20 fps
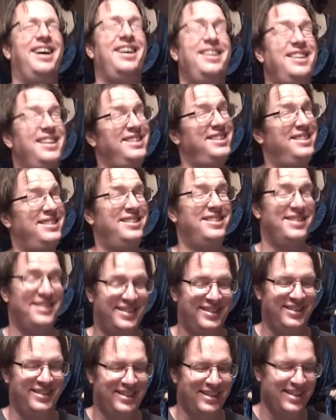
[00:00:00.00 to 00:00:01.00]
that's true.
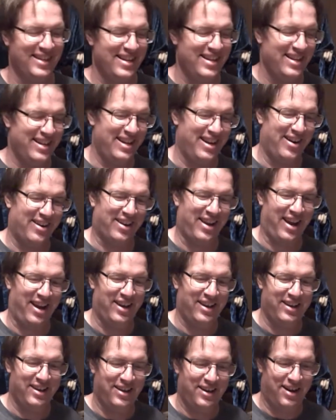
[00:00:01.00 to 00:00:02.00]
Okay.
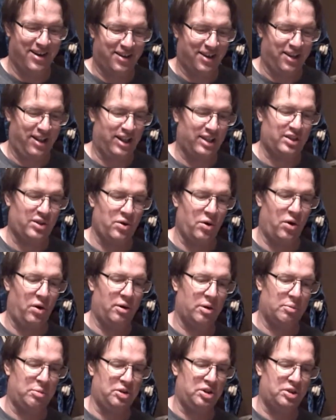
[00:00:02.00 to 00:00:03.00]
Okay, that's cool.
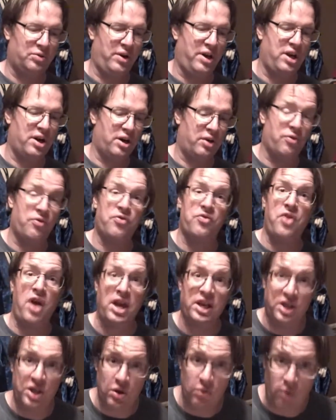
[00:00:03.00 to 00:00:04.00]
We'll put this right here.
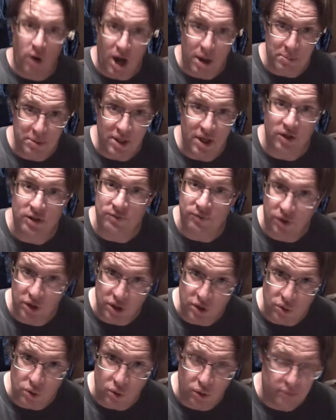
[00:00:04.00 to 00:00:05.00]
Thank you, Robbie. That was
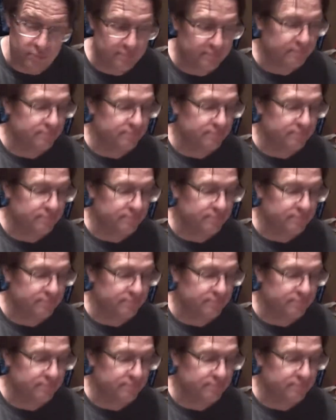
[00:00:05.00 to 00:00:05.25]
very cool.